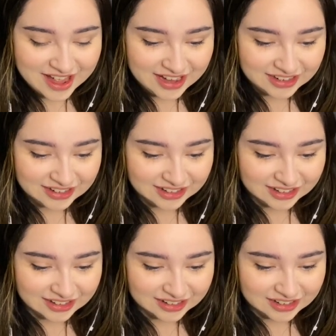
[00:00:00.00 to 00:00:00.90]
I need to
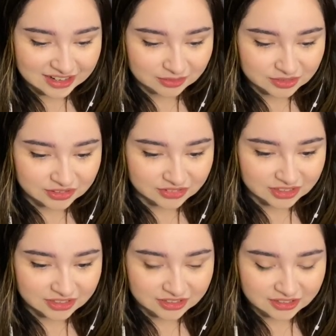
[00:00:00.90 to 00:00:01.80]
like capture
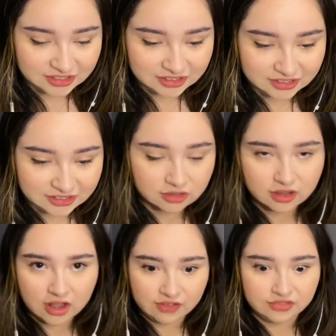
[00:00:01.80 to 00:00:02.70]
everything.
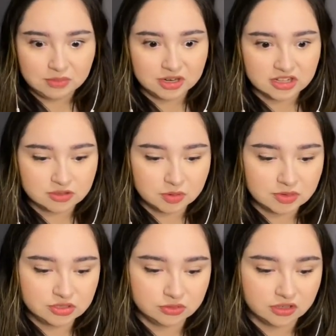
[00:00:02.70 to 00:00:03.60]
I'll have 3 minutes to put my
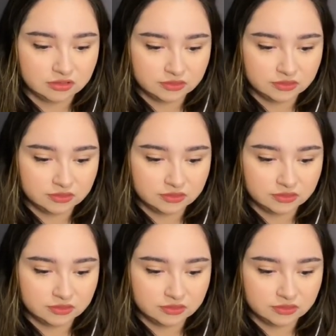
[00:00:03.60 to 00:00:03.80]
shoes on.